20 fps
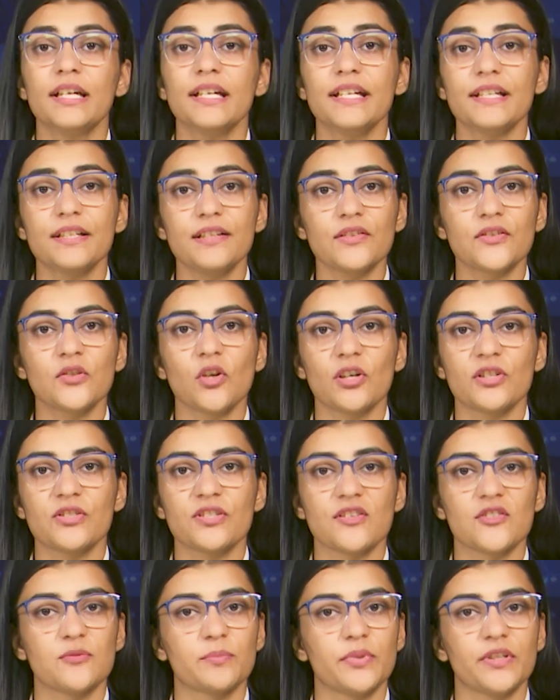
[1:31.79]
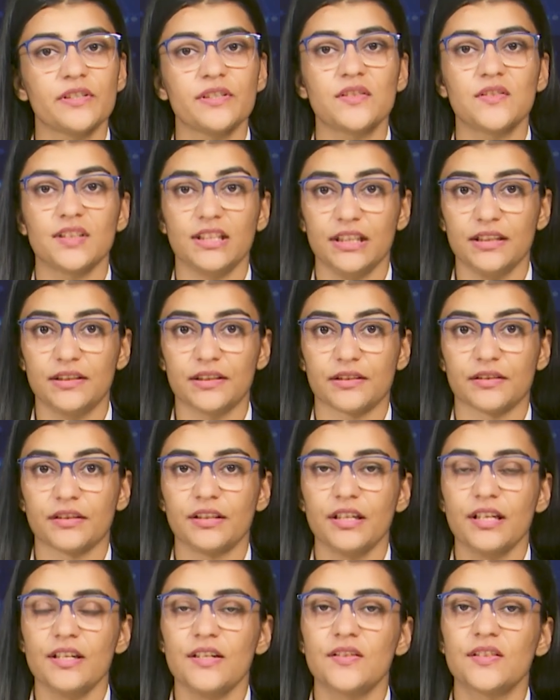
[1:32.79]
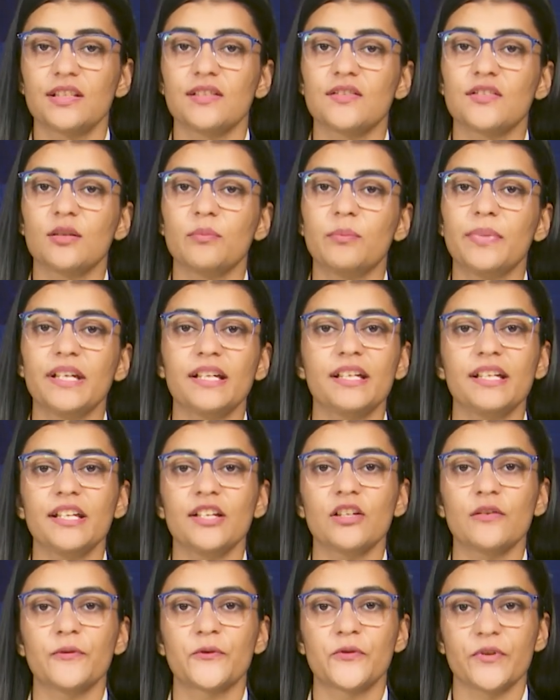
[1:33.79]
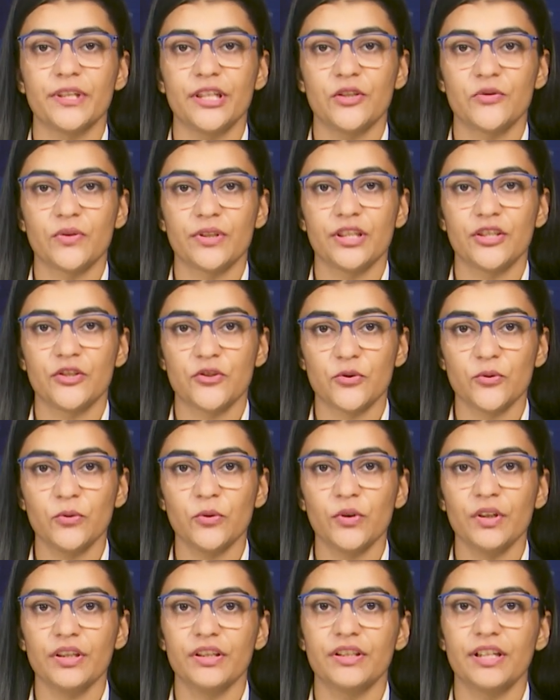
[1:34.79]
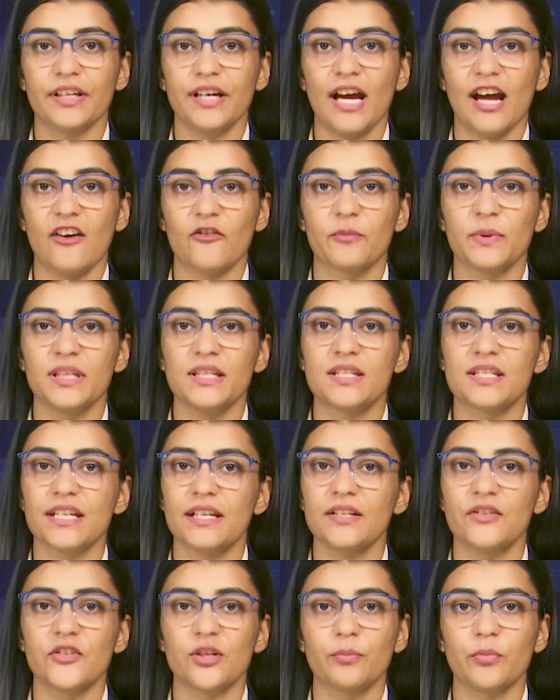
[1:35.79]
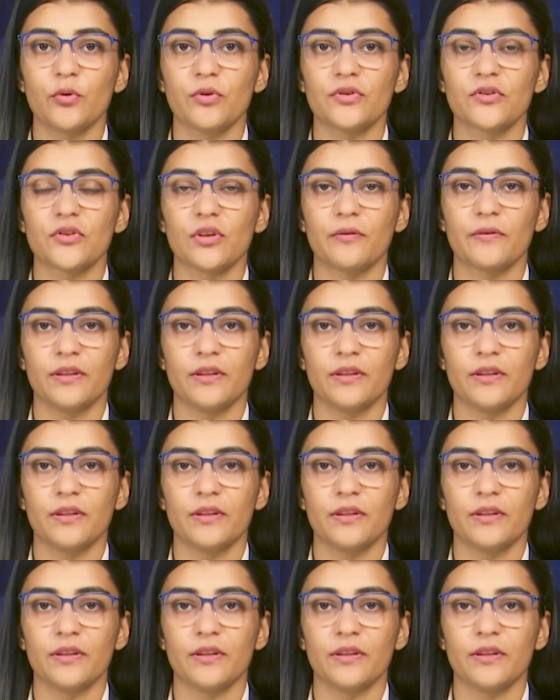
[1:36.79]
It is not just birds either. Since the beginning of 2022, there have been 10 reports of